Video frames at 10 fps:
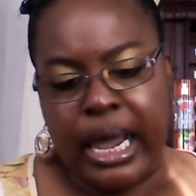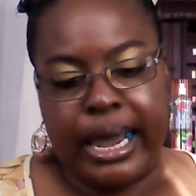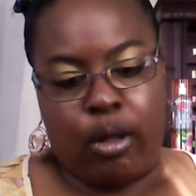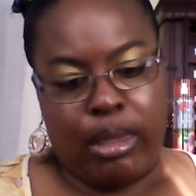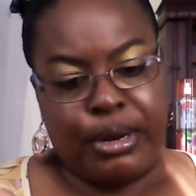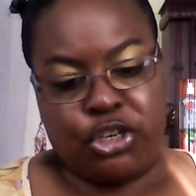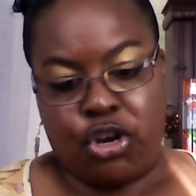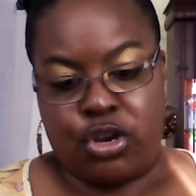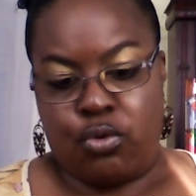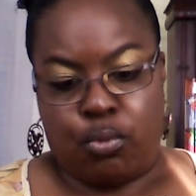Now, let me
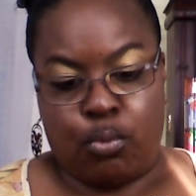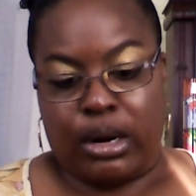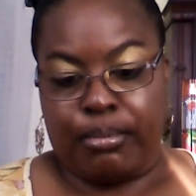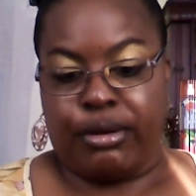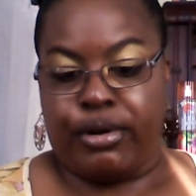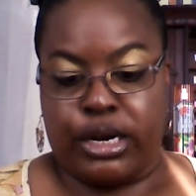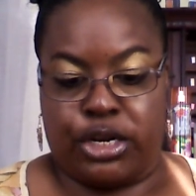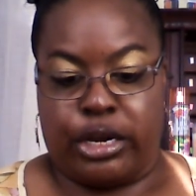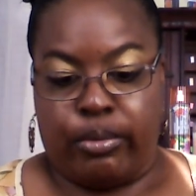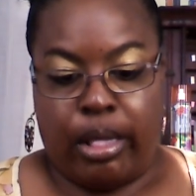show you what I'm getting ready
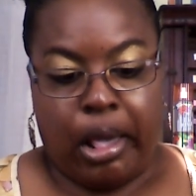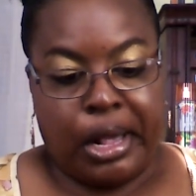to do.